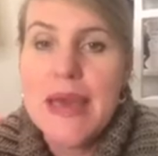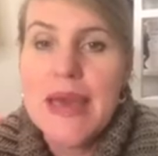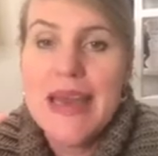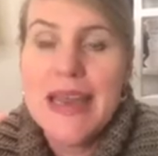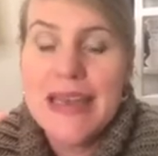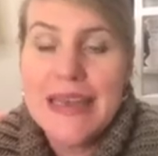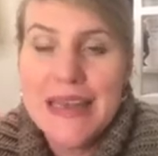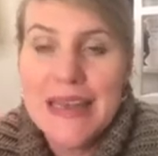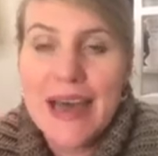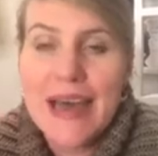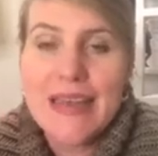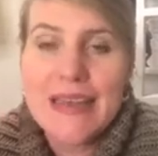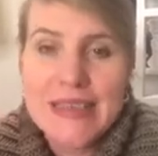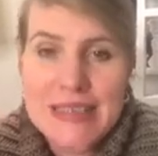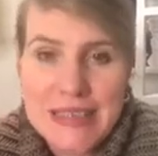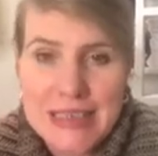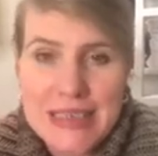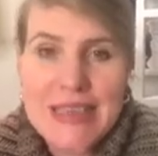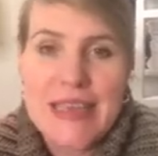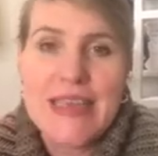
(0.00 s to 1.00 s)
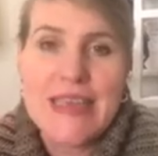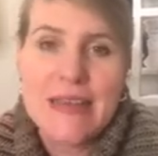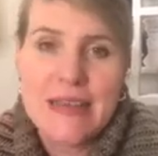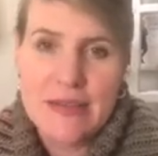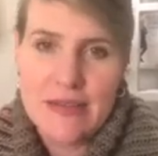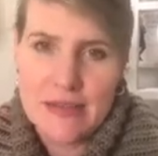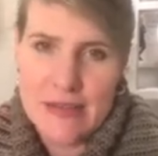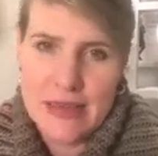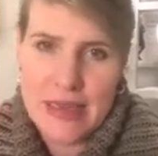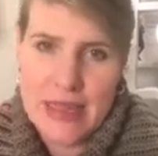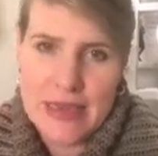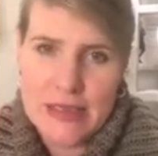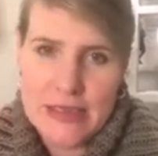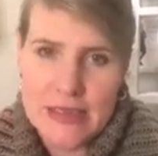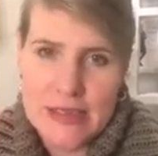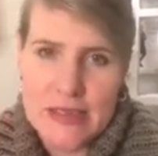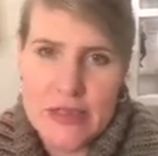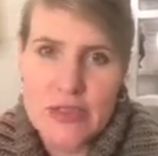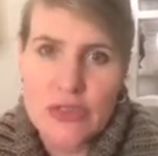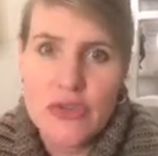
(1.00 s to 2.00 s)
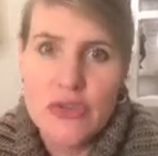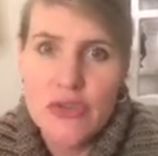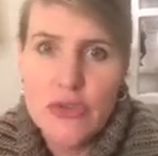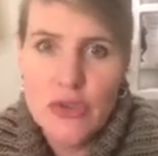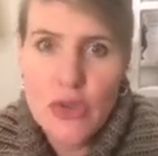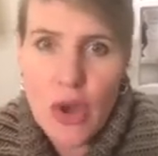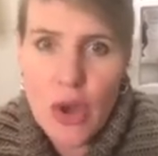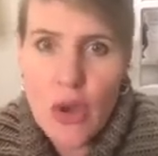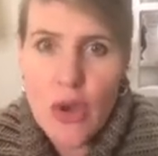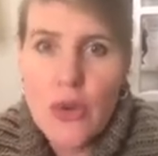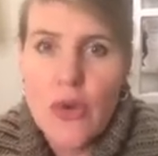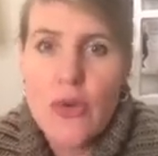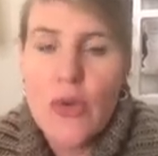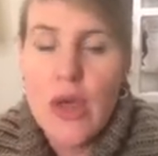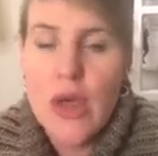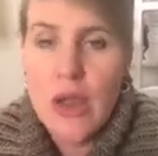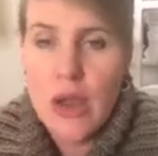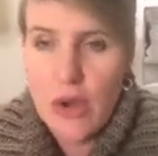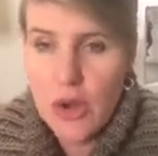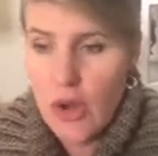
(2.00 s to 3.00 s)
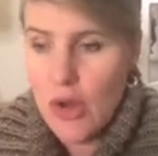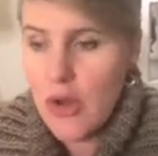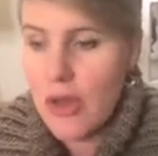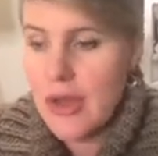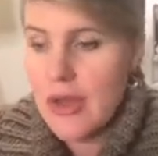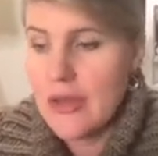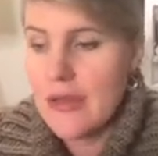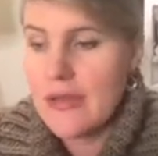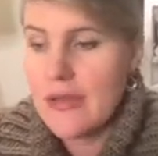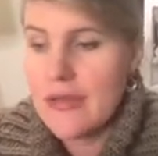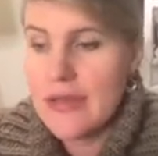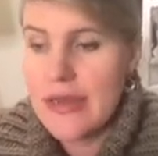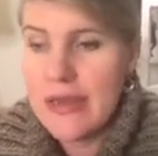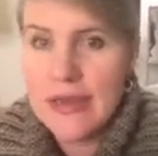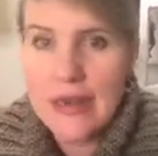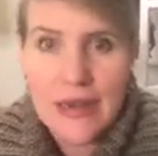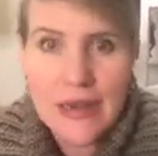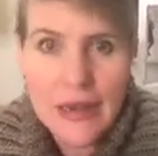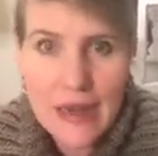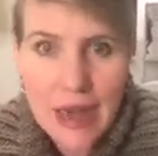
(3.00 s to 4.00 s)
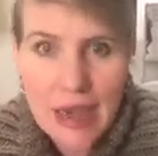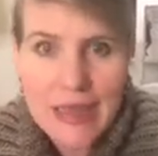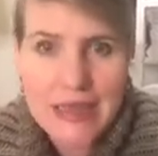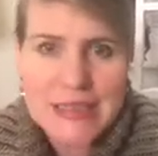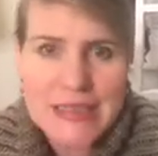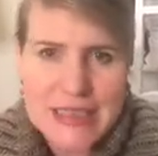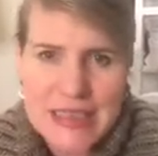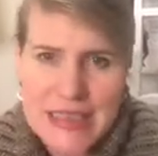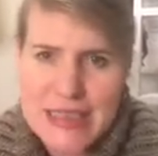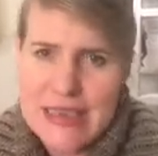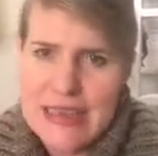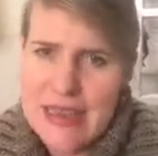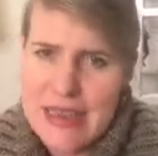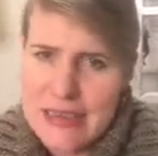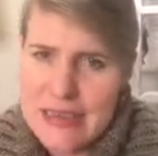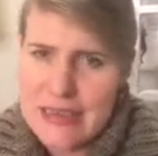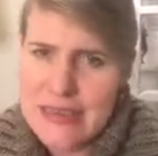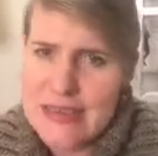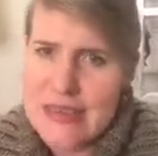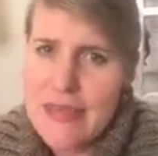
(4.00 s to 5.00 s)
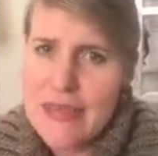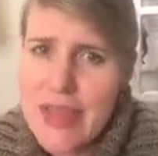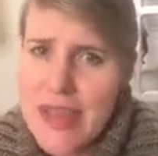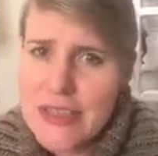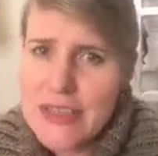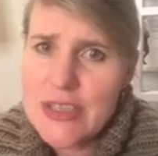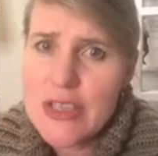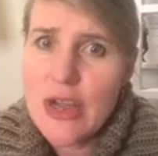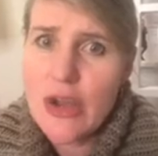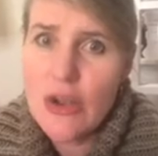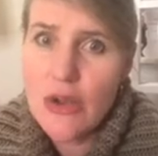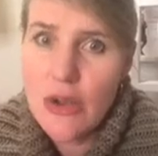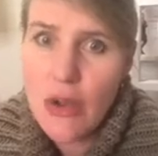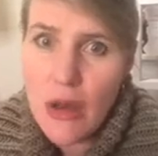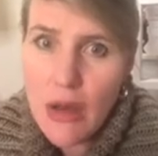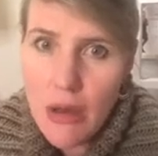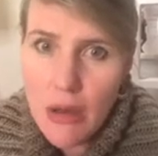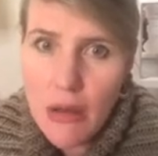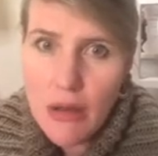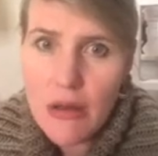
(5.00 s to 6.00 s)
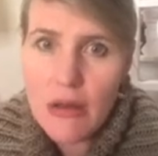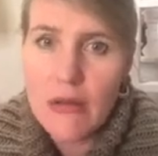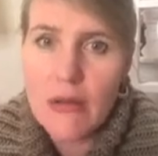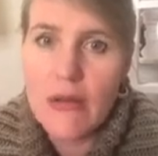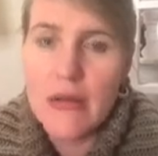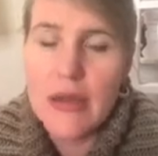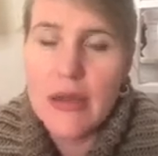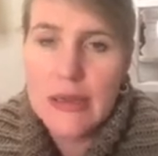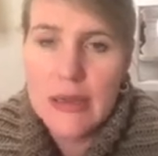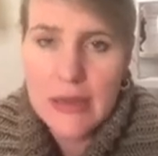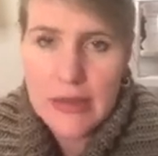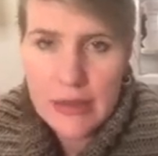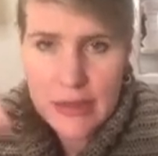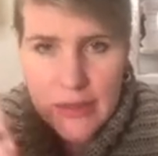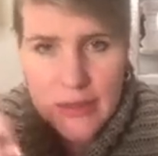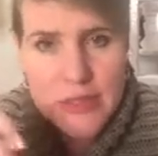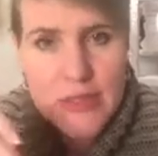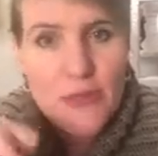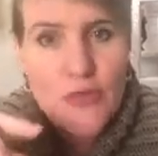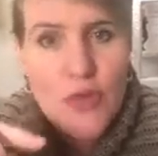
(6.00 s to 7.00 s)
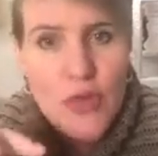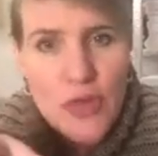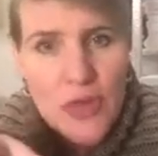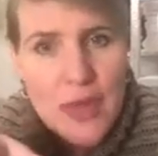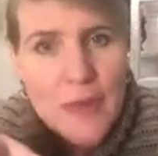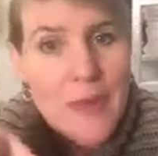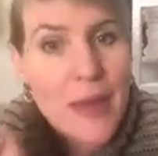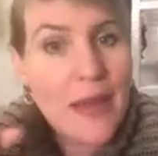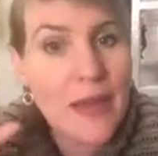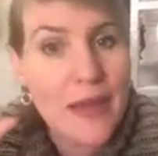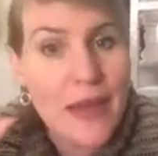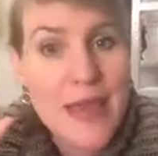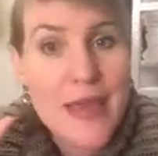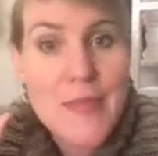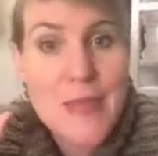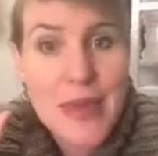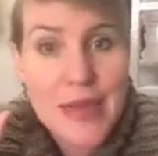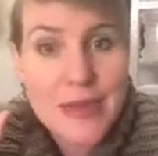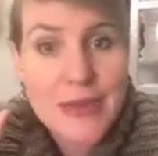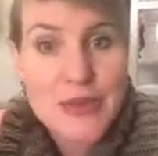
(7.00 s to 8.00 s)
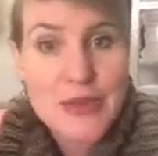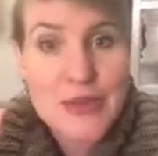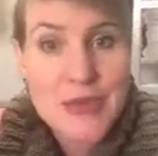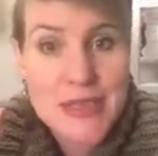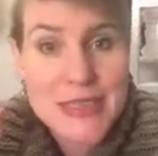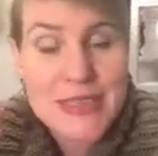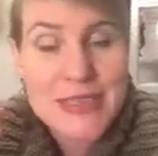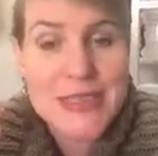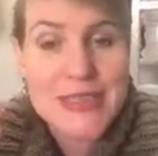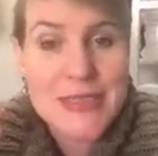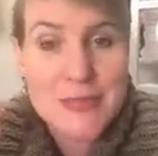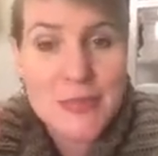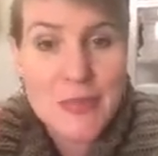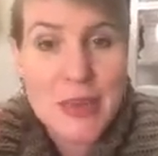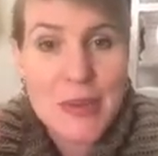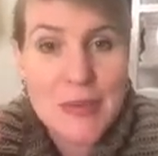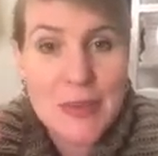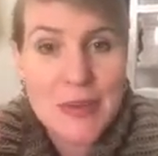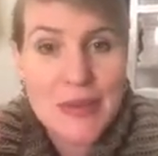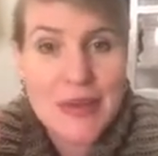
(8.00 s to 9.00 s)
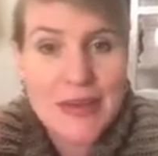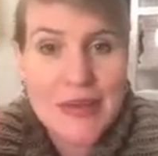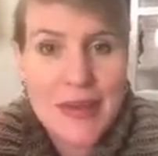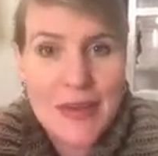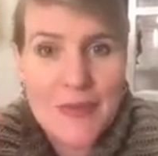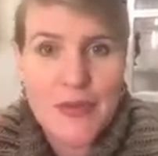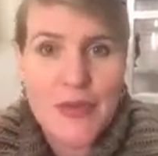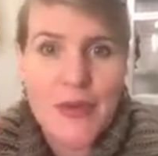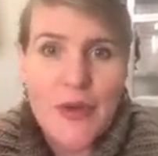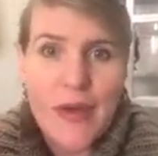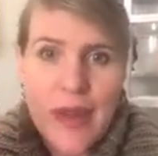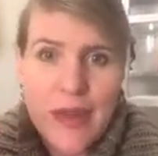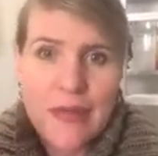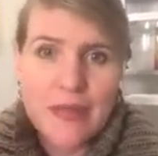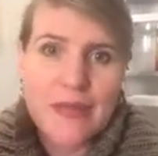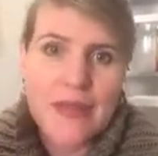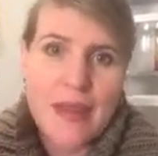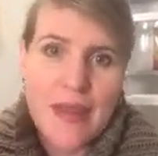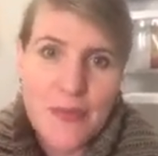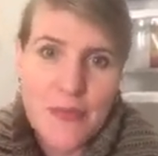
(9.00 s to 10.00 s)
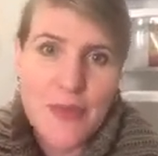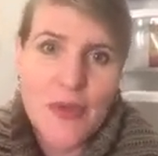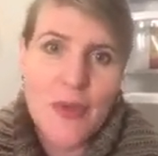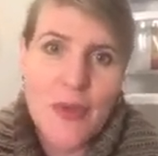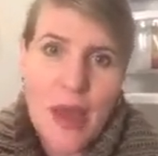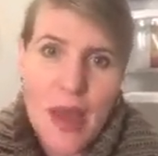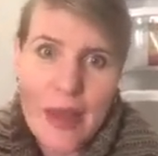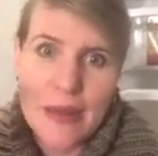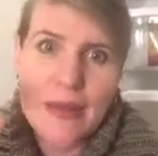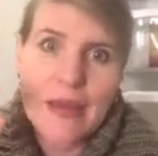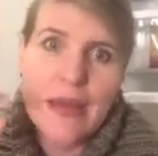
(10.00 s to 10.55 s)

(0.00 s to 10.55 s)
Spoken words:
19 letters, no longer than 19 letters. And that's a long, because if you think about email addresses that people are going to have to write, they'd have to write,